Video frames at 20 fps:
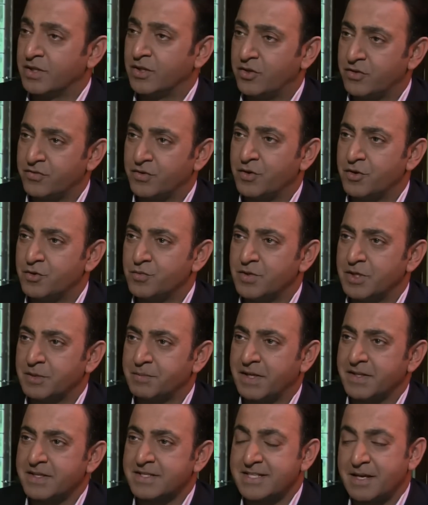a lot of your own work
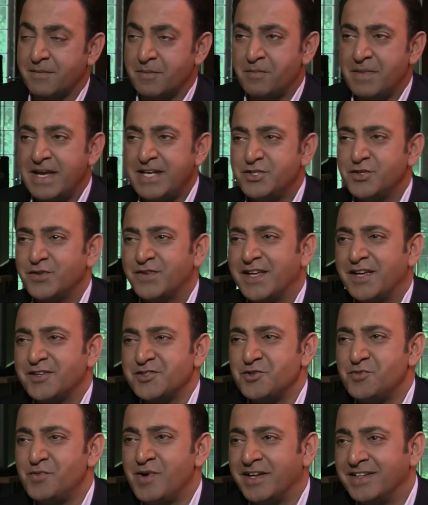by this time. In May two
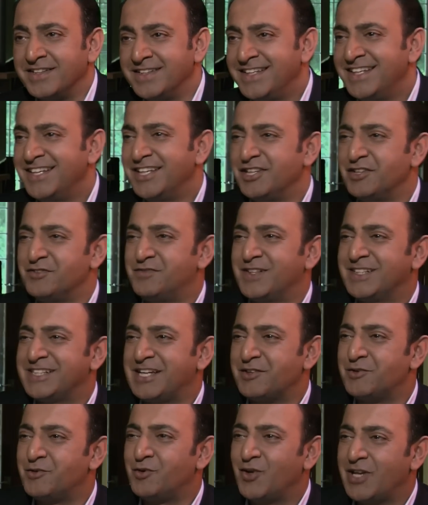thousand one, you filled
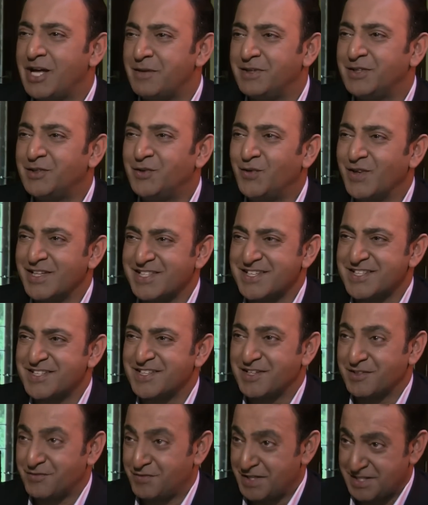out the Royal Albert Hall as
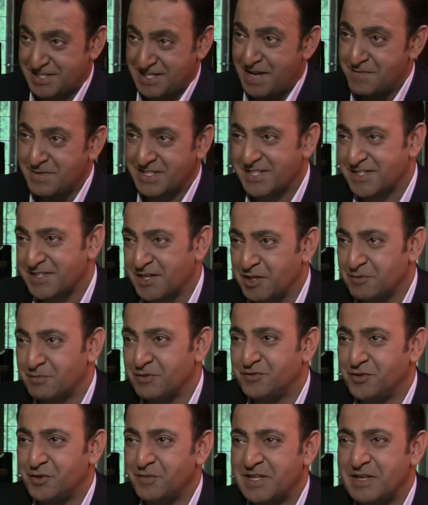a first time as a solo
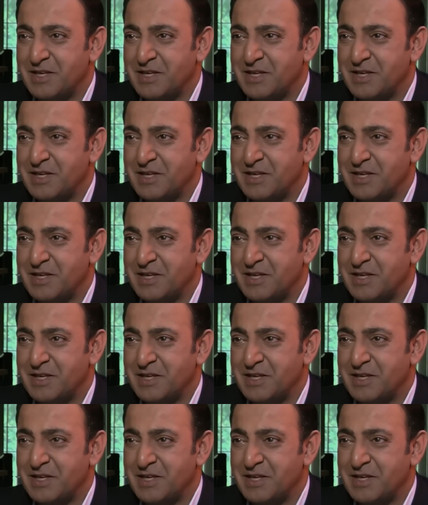performer.